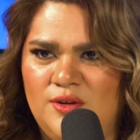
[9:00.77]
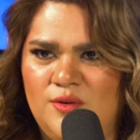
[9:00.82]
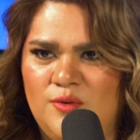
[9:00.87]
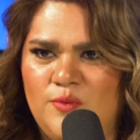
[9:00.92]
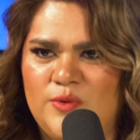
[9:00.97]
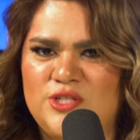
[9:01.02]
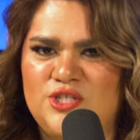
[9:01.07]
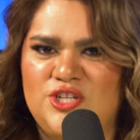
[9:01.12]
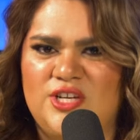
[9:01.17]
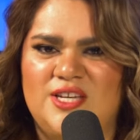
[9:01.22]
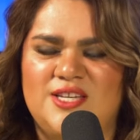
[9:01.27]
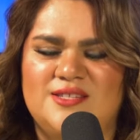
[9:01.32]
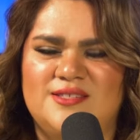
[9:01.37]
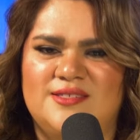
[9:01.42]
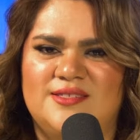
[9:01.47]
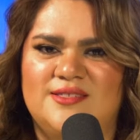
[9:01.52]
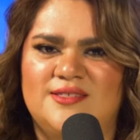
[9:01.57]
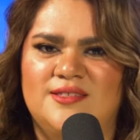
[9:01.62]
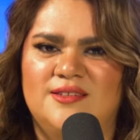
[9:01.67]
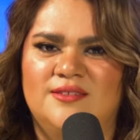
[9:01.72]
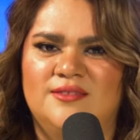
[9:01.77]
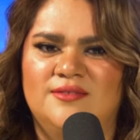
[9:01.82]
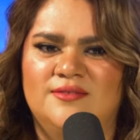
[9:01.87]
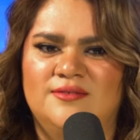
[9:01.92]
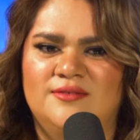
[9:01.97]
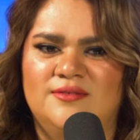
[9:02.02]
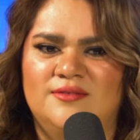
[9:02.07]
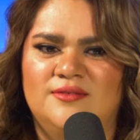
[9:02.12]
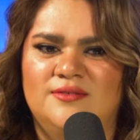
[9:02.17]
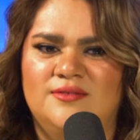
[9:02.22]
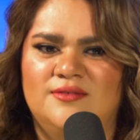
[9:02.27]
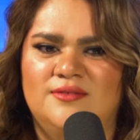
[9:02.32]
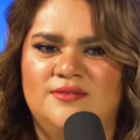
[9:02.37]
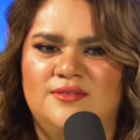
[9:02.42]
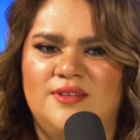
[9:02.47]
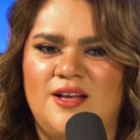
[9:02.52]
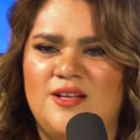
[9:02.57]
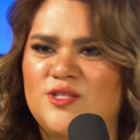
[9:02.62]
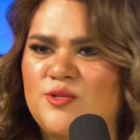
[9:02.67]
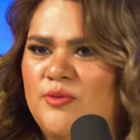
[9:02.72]
which is
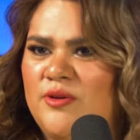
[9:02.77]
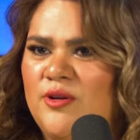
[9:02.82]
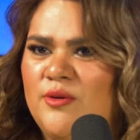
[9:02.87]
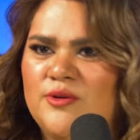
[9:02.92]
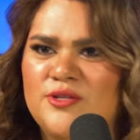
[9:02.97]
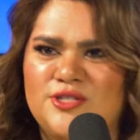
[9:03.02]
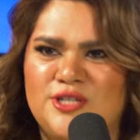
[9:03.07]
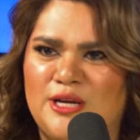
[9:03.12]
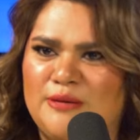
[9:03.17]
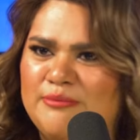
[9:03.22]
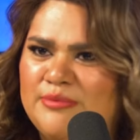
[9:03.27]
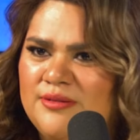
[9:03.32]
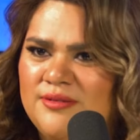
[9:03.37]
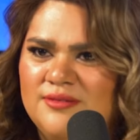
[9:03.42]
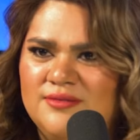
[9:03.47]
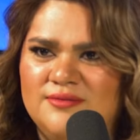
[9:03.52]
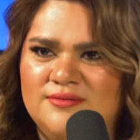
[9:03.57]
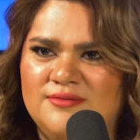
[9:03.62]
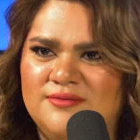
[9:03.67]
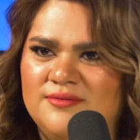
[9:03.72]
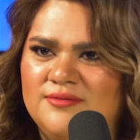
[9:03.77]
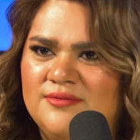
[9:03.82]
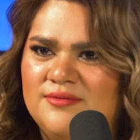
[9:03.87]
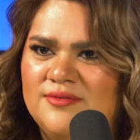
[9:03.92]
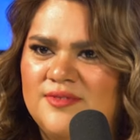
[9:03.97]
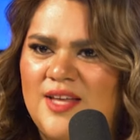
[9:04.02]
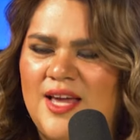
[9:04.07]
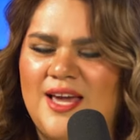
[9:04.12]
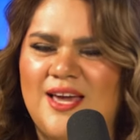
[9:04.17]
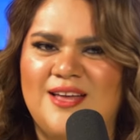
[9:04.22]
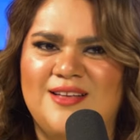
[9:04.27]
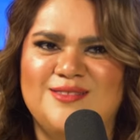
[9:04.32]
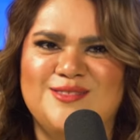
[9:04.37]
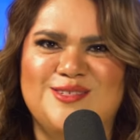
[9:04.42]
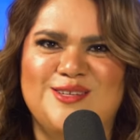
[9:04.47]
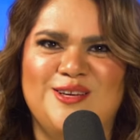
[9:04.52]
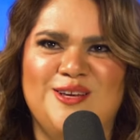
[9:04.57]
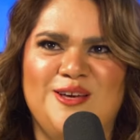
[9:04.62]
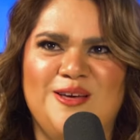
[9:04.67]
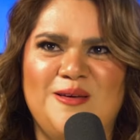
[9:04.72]
entrepreneurship
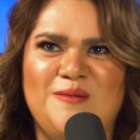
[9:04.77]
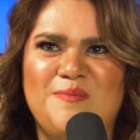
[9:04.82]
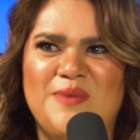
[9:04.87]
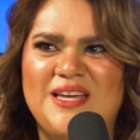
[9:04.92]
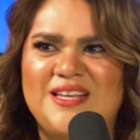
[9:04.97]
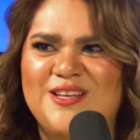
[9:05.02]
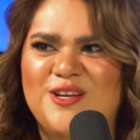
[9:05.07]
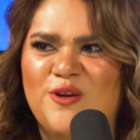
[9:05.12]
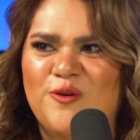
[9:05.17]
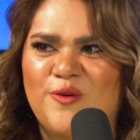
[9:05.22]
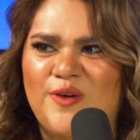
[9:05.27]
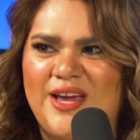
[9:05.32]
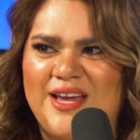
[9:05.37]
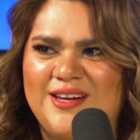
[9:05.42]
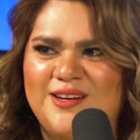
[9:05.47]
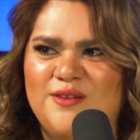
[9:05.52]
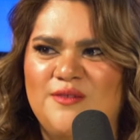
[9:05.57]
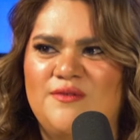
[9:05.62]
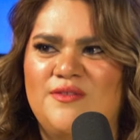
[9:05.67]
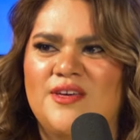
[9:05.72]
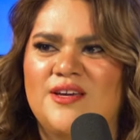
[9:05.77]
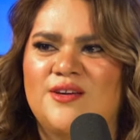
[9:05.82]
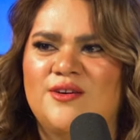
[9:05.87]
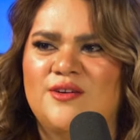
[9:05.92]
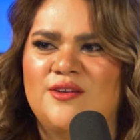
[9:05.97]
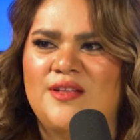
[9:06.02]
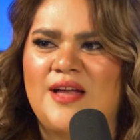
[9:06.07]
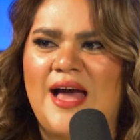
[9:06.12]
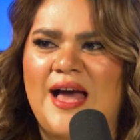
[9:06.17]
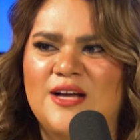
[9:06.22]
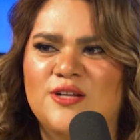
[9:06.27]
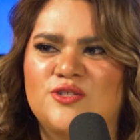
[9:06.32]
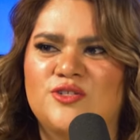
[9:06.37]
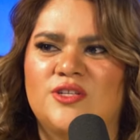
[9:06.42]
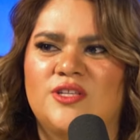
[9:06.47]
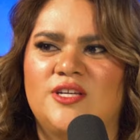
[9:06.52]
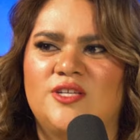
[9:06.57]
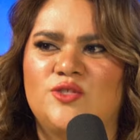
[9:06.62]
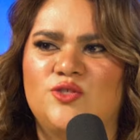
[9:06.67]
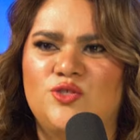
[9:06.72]
and being a creative that could
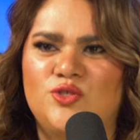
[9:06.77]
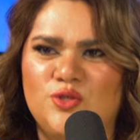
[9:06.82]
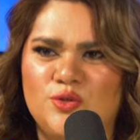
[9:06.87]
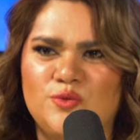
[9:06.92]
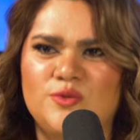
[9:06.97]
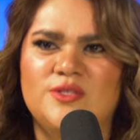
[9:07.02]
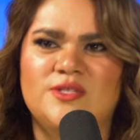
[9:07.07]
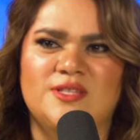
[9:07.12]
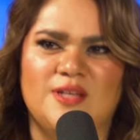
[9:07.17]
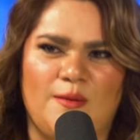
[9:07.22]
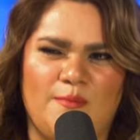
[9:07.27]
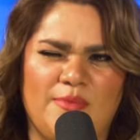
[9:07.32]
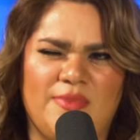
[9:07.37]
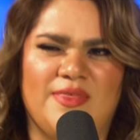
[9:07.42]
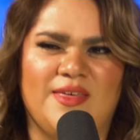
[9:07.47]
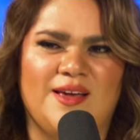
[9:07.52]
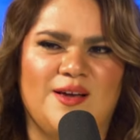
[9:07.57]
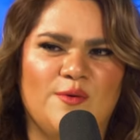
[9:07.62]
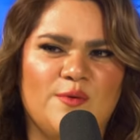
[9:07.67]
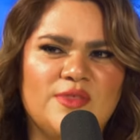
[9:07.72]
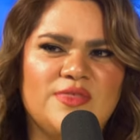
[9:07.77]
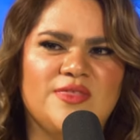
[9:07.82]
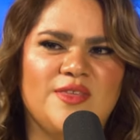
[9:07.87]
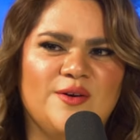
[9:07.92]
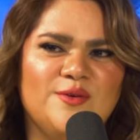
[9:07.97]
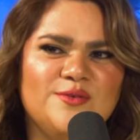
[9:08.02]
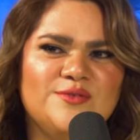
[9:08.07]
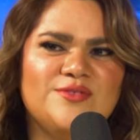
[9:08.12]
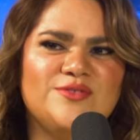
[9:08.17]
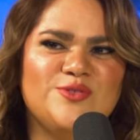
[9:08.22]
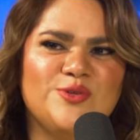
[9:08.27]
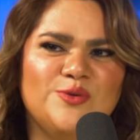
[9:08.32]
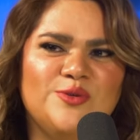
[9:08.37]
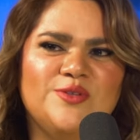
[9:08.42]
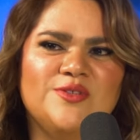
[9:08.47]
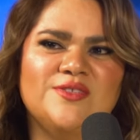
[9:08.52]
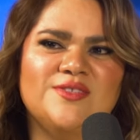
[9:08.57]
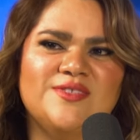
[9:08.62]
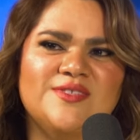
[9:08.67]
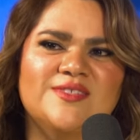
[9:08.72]
actually do something with those
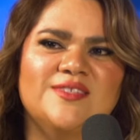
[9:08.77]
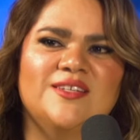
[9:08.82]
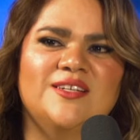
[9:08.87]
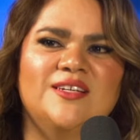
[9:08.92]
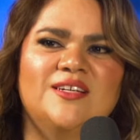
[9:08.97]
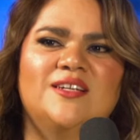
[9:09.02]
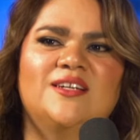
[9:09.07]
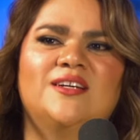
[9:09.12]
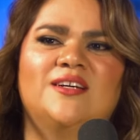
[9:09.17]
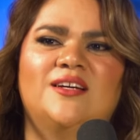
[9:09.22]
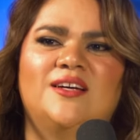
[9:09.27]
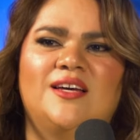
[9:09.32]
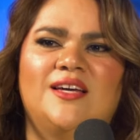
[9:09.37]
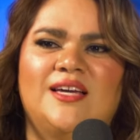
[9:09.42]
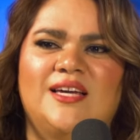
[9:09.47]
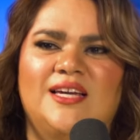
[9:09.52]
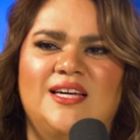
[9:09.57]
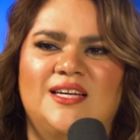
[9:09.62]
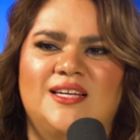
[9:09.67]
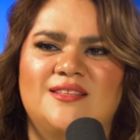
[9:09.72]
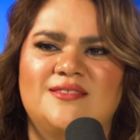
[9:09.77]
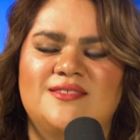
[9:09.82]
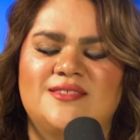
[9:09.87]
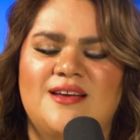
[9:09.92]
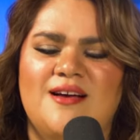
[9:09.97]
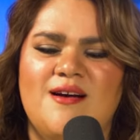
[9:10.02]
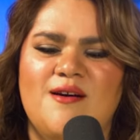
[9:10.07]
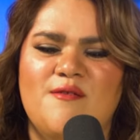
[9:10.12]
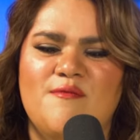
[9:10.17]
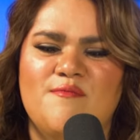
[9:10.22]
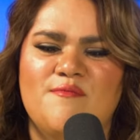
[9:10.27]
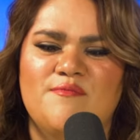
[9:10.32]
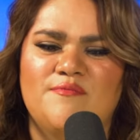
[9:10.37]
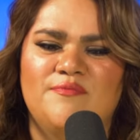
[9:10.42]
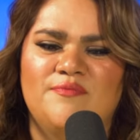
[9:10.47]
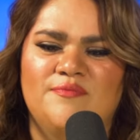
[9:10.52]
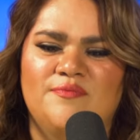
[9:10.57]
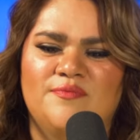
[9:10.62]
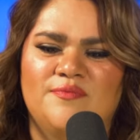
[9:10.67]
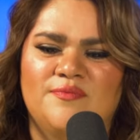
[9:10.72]
tools and um,
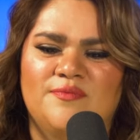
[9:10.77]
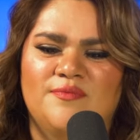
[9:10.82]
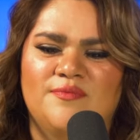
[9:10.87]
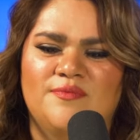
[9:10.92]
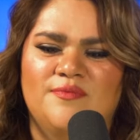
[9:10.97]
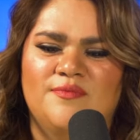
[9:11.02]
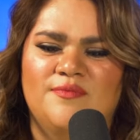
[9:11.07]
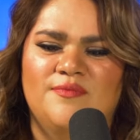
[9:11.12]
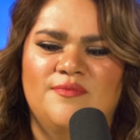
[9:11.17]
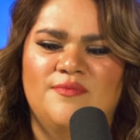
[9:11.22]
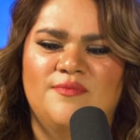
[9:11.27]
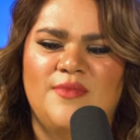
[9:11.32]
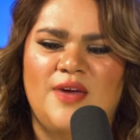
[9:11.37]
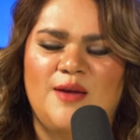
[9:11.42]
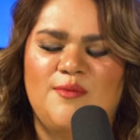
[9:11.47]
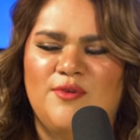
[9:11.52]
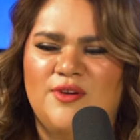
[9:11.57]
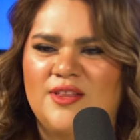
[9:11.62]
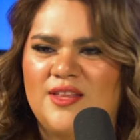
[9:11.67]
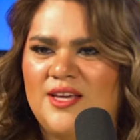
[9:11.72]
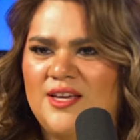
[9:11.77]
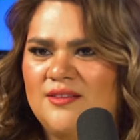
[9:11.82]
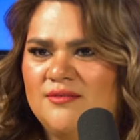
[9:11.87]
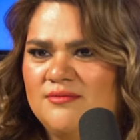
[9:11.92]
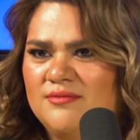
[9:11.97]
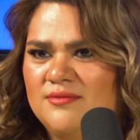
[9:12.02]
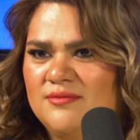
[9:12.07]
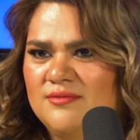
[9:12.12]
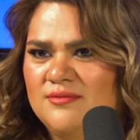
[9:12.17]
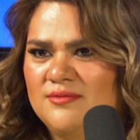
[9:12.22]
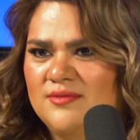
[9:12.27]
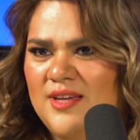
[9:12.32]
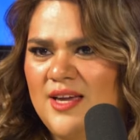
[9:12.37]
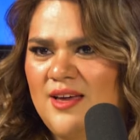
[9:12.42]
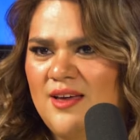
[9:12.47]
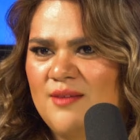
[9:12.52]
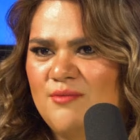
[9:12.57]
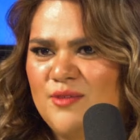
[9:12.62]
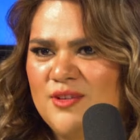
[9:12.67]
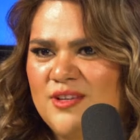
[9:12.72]
I'm really,
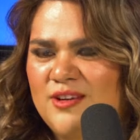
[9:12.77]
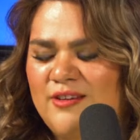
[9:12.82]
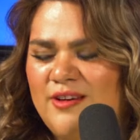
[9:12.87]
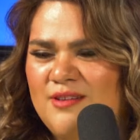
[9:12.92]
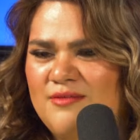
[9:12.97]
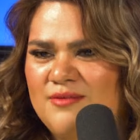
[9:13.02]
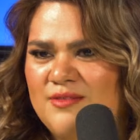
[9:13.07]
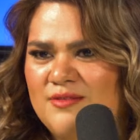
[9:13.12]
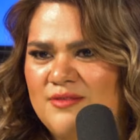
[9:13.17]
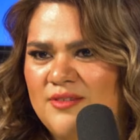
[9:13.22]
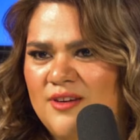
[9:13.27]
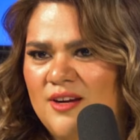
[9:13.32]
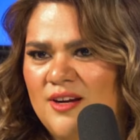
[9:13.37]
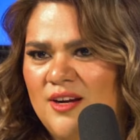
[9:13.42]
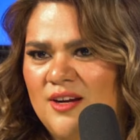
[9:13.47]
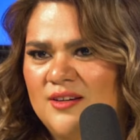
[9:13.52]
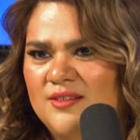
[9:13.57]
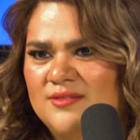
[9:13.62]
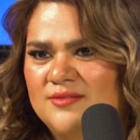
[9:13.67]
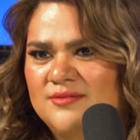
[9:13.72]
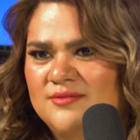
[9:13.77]
yeah, I'm really grateful for her.